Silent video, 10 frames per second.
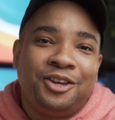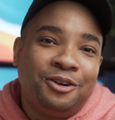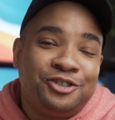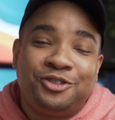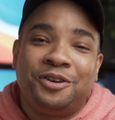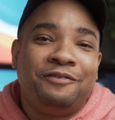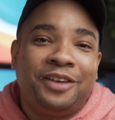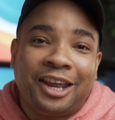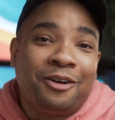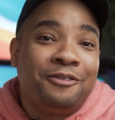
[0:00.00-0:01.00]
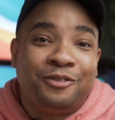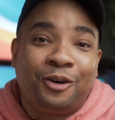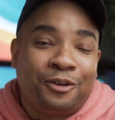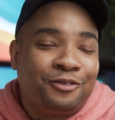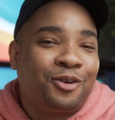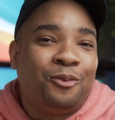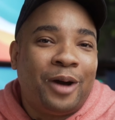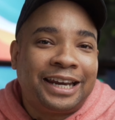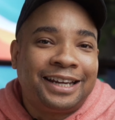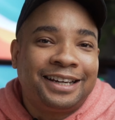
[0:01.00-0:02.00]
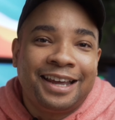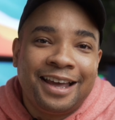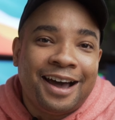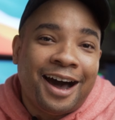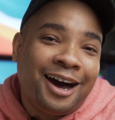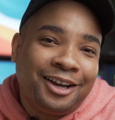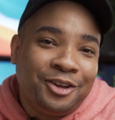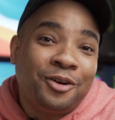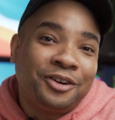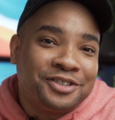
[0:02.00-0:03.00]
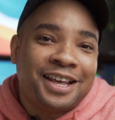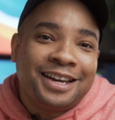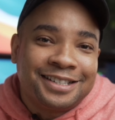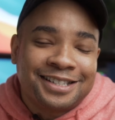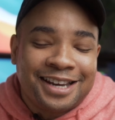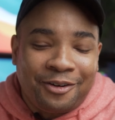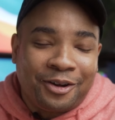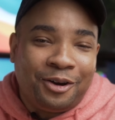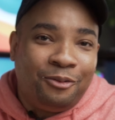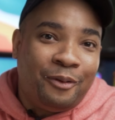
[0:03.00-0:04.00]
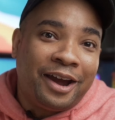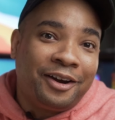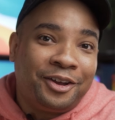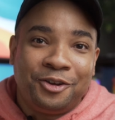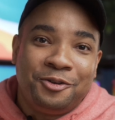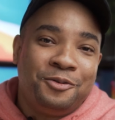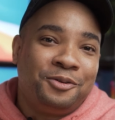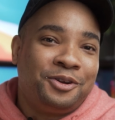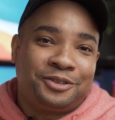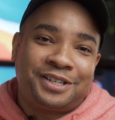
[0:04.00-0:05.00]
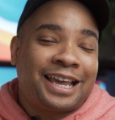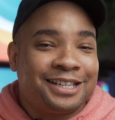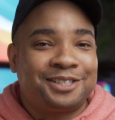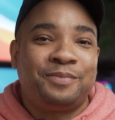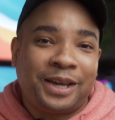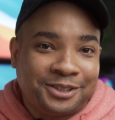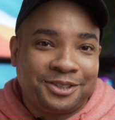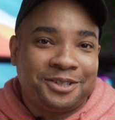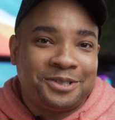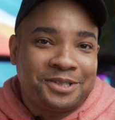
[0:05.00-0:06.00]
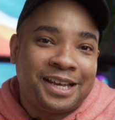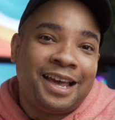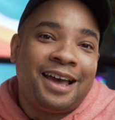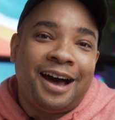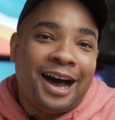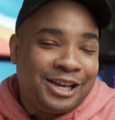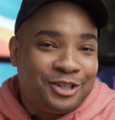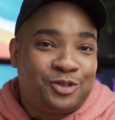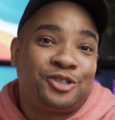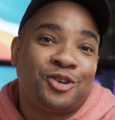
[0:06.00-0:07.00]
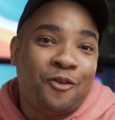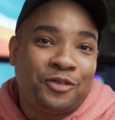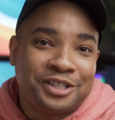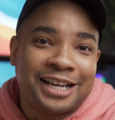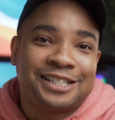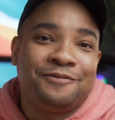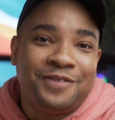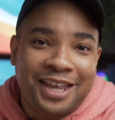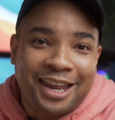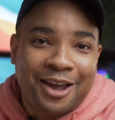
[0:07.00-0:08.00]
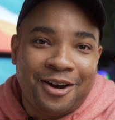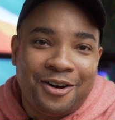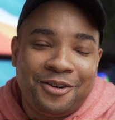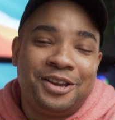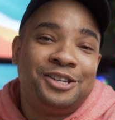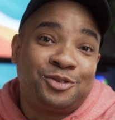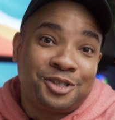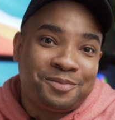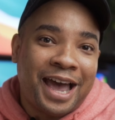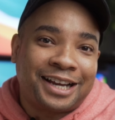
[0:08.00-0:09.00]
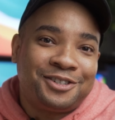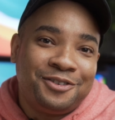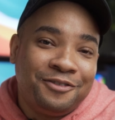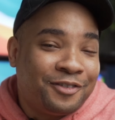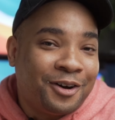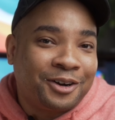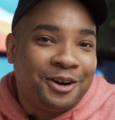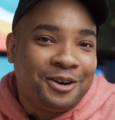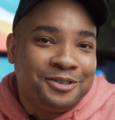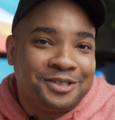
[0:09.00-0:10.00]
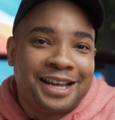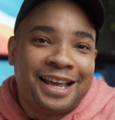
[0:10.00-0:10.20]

shooting video and photo for a wedding, you understand the scenario where you're taking some pictures, you switch over, take some video, and you switch back to photos,